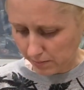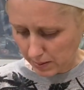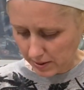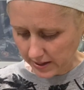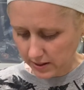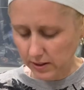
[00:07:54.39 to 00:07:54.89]

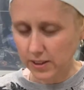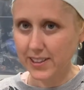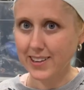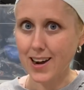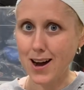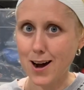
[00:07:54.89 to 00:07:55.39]
Maybe I could look
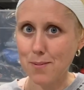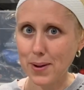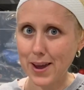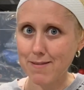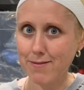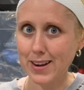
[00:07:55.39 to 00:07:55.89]
it up
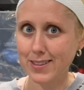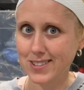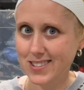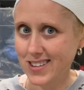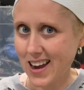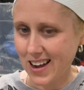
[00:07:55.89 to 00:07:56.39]
and find the
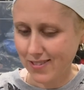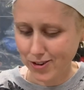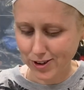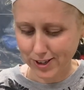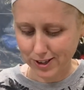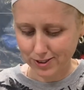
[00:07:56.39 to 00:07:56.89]
stock
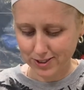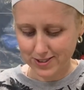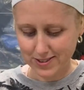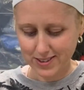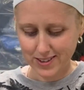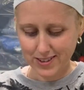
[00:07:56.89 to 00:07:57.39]
photos.
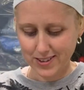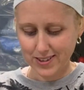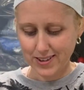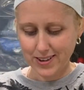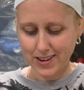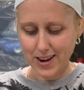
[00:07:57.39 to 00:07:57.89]

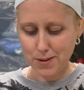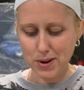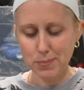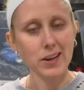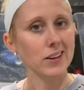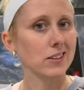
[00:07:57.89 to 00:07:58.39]
And
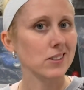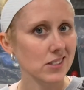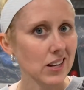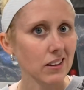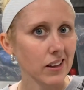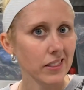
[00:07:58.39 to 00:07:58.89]
maybe I could
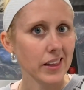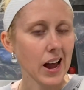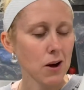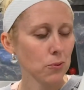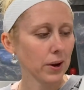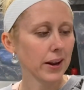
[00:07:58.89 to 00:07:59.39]
sell it
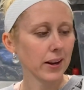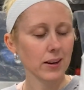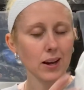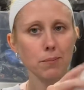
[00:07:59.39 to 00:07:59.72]
that way.